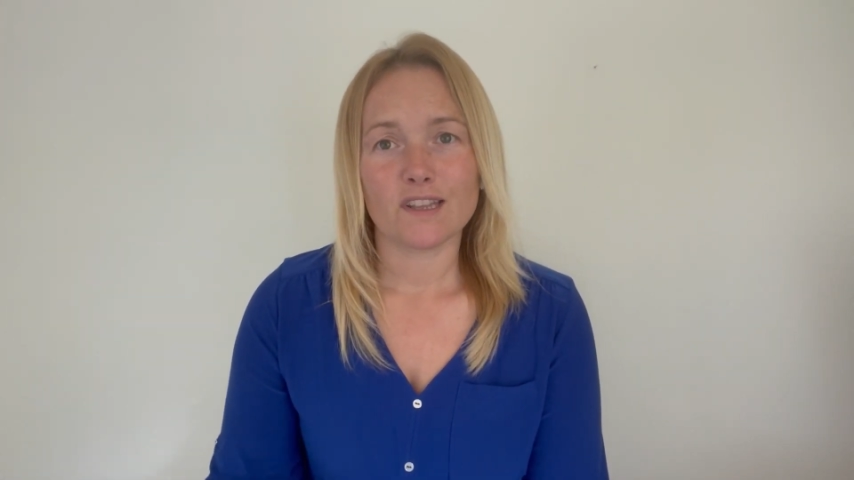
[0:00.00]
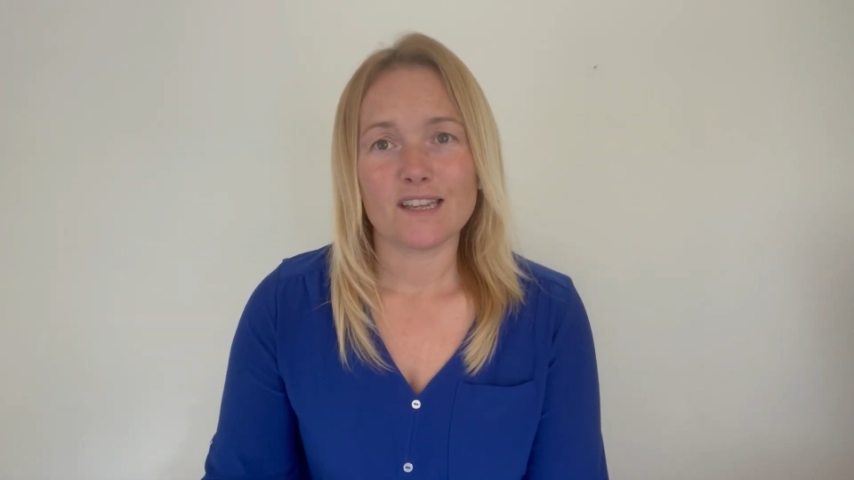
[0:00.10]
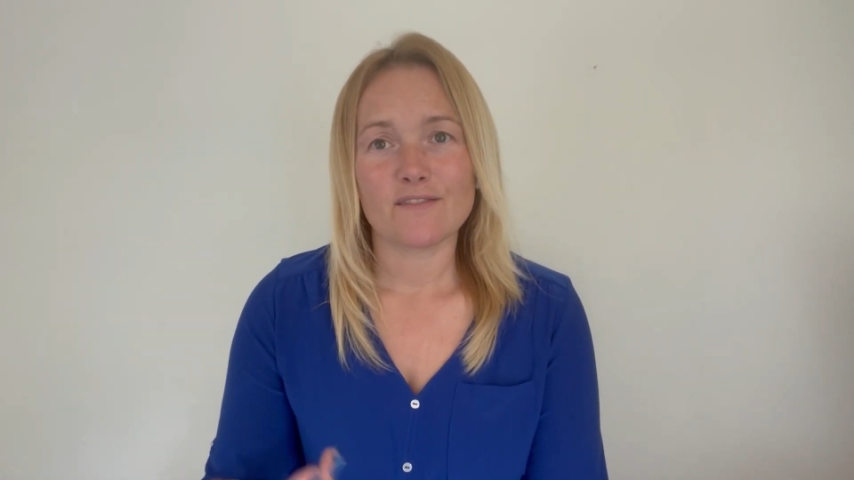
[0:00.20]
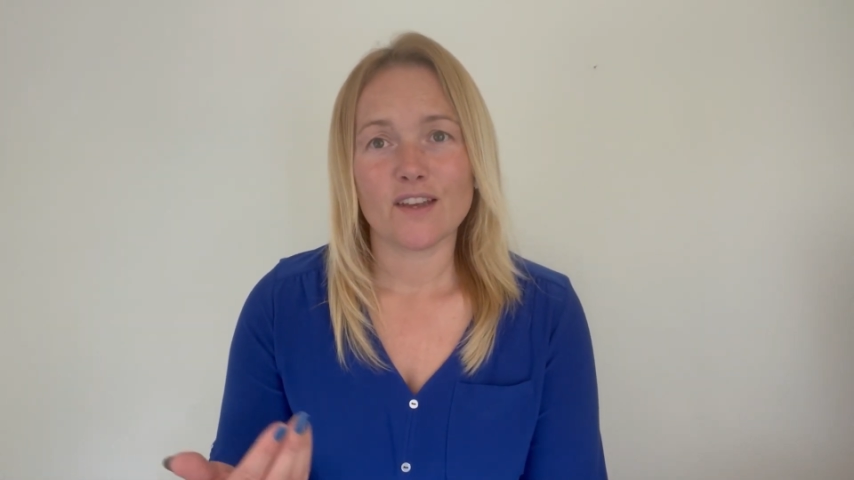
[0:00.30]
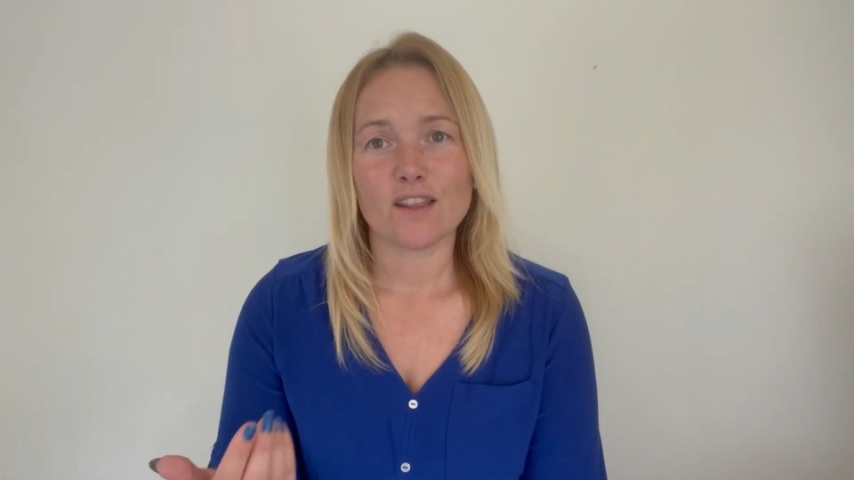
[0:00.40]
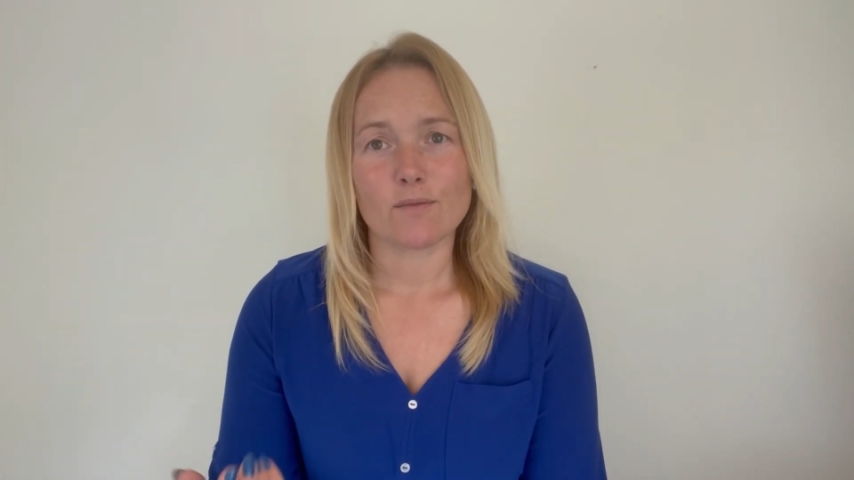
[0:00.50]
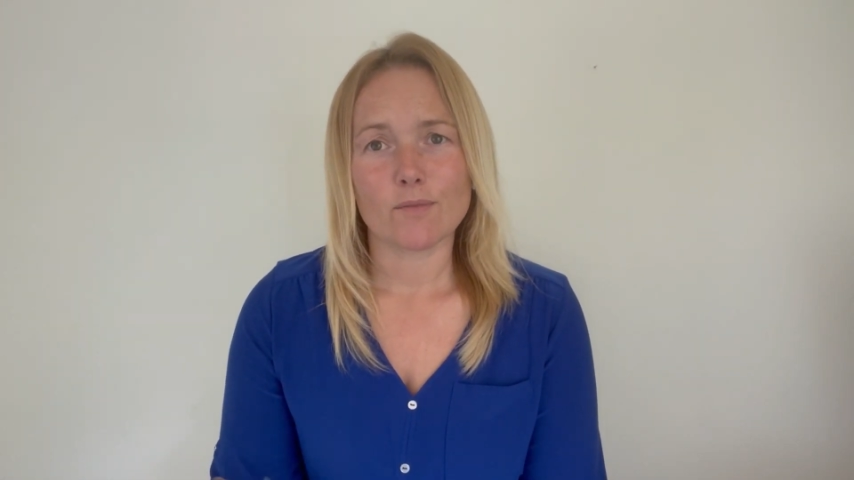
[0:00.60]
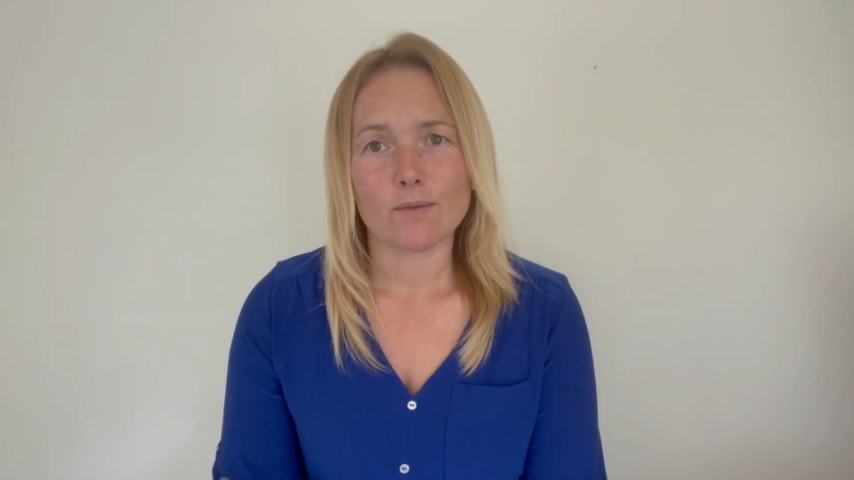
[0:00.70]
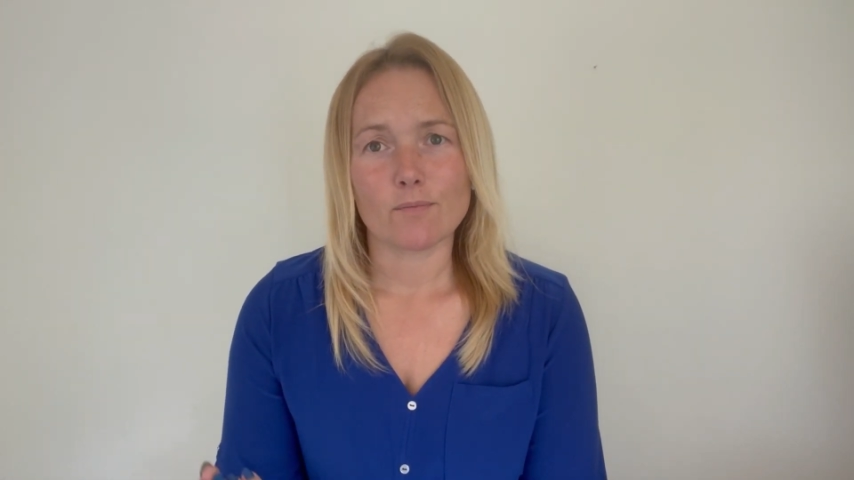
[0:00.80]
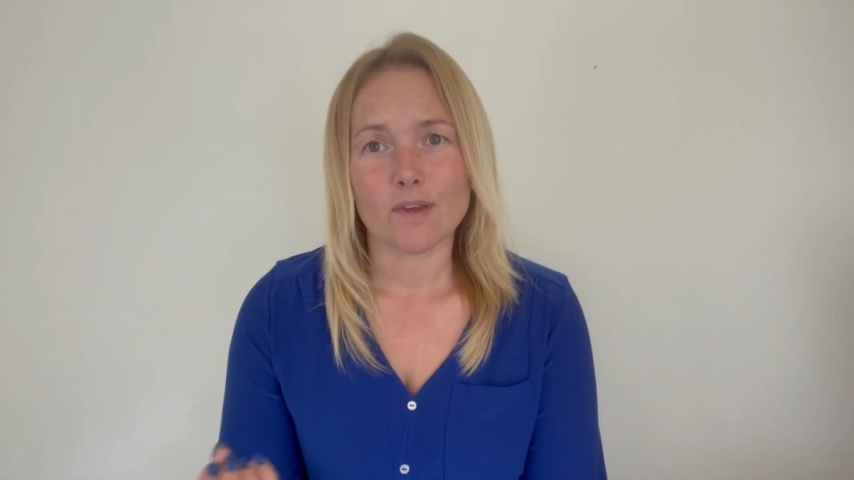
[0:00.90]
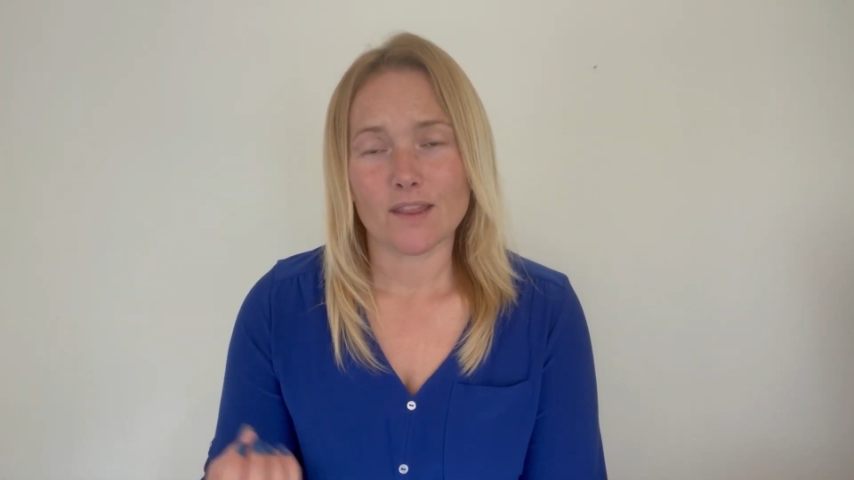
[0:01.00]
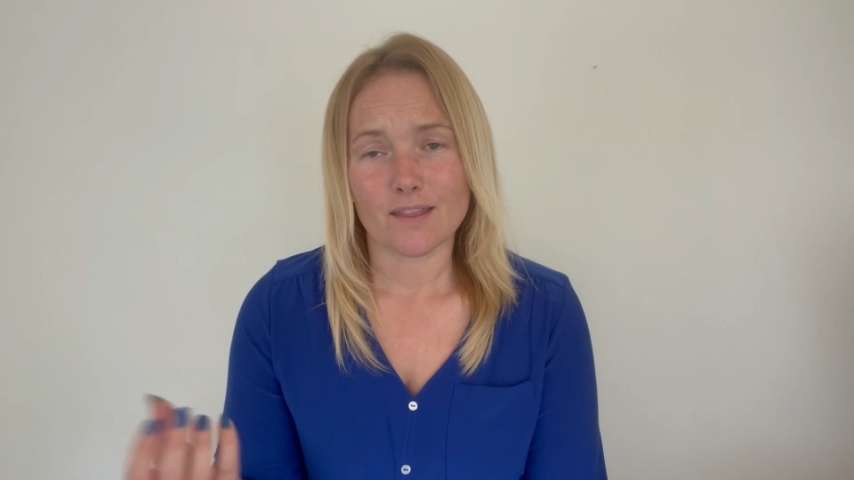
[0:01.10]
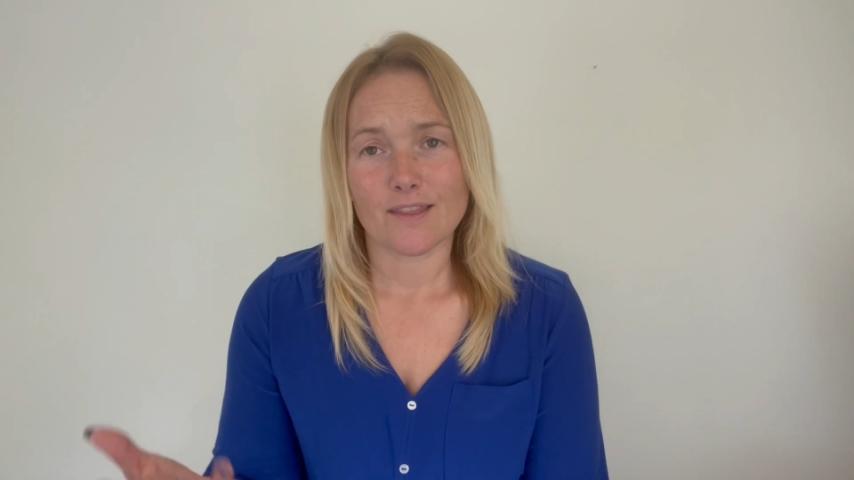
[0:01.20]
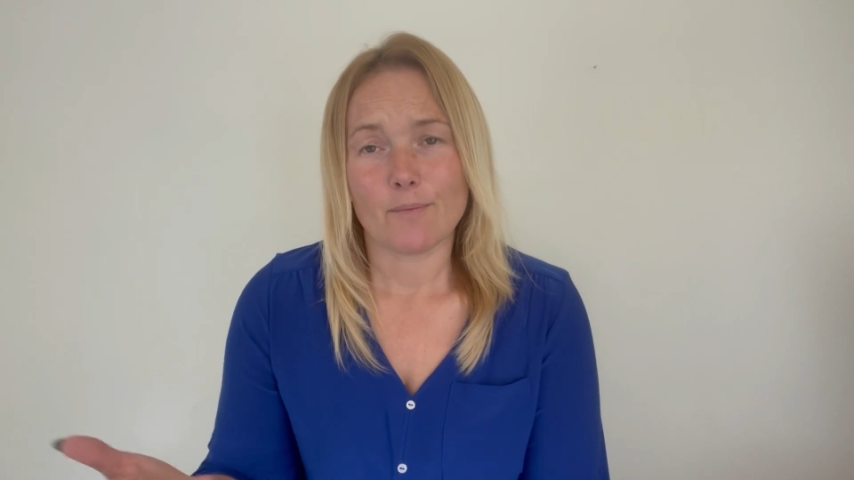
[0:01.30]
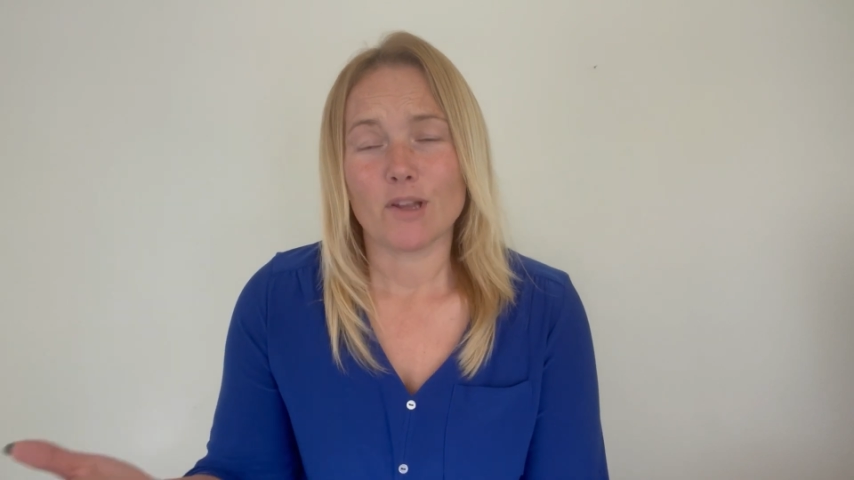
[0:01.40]
leaving
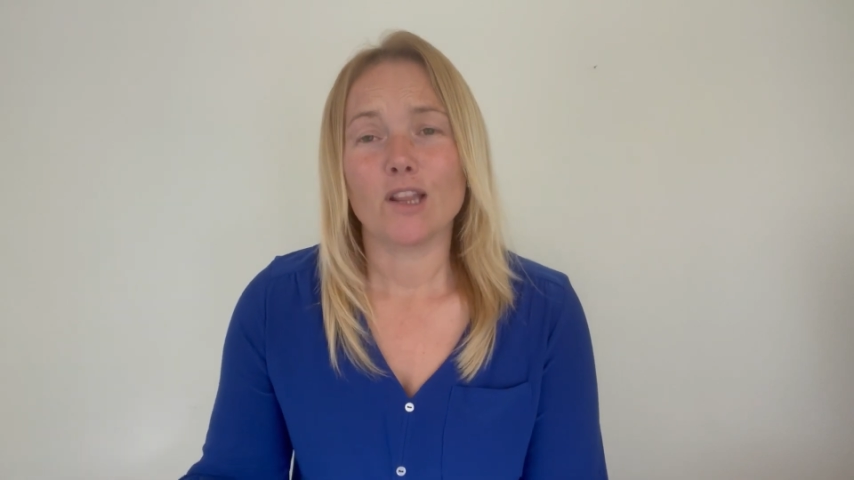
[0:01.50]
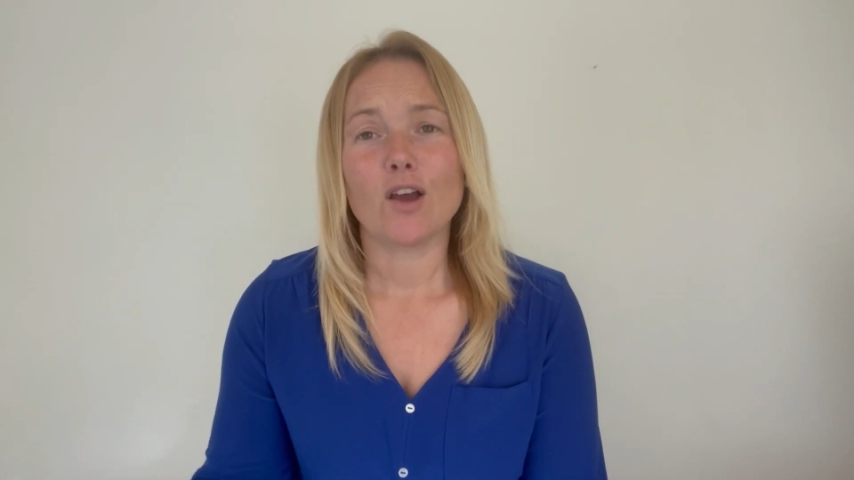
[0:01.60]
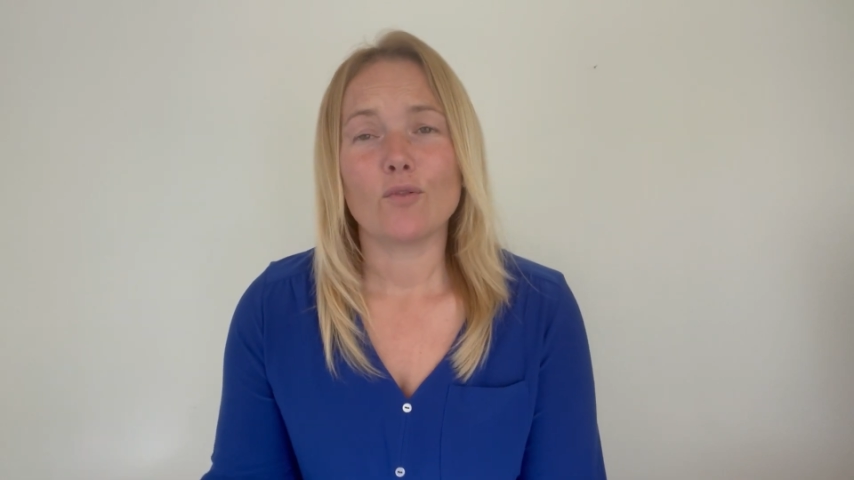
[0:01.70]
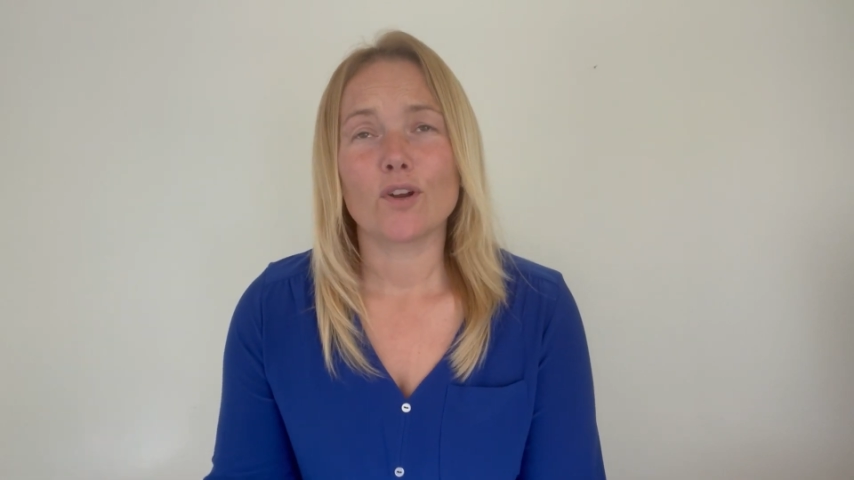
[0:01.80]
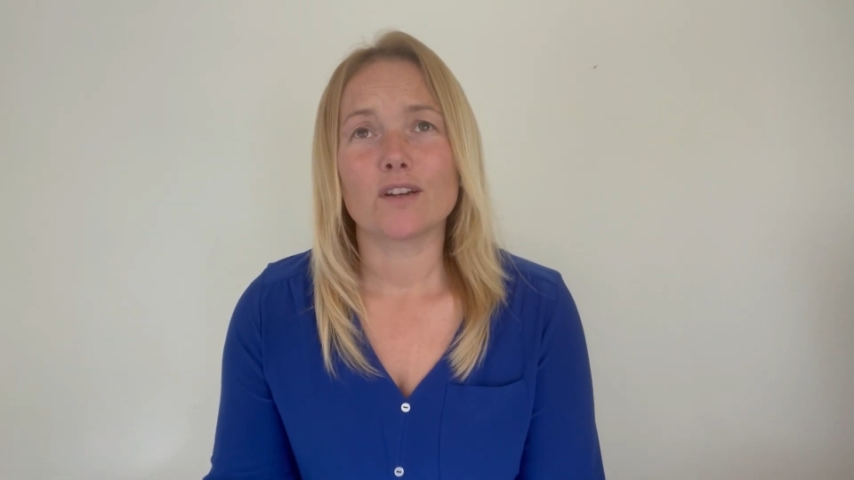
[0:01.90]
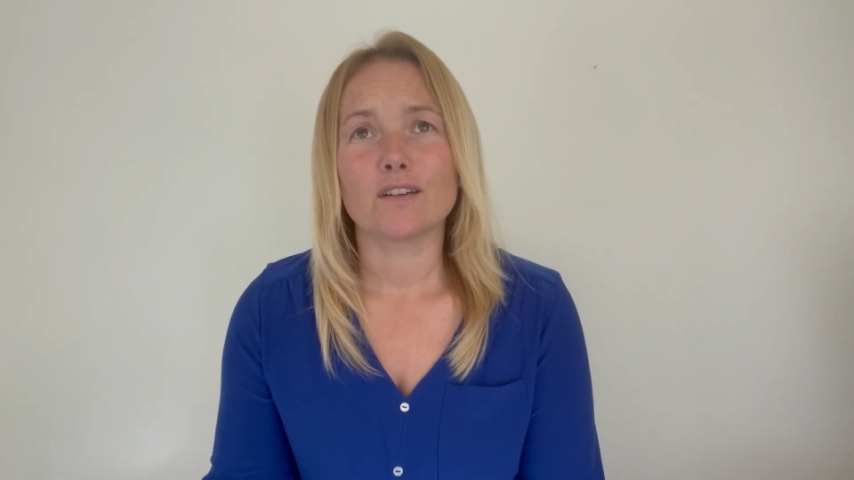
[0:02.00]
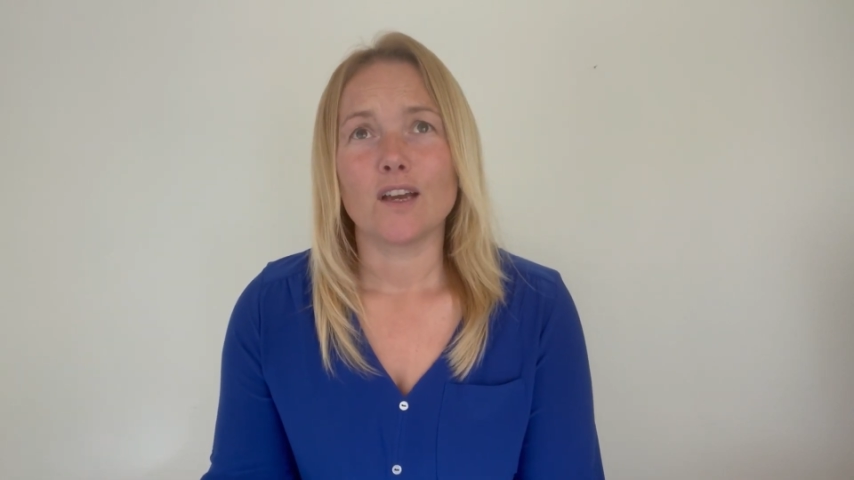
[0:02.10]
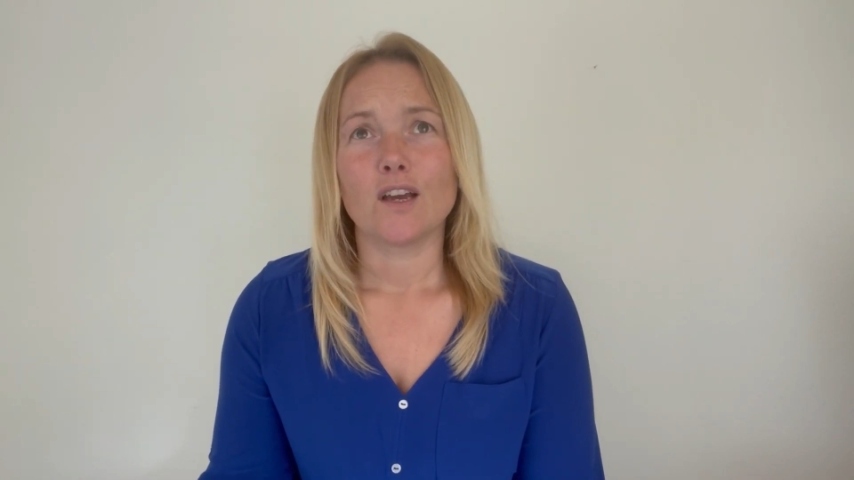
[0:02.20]
them alone and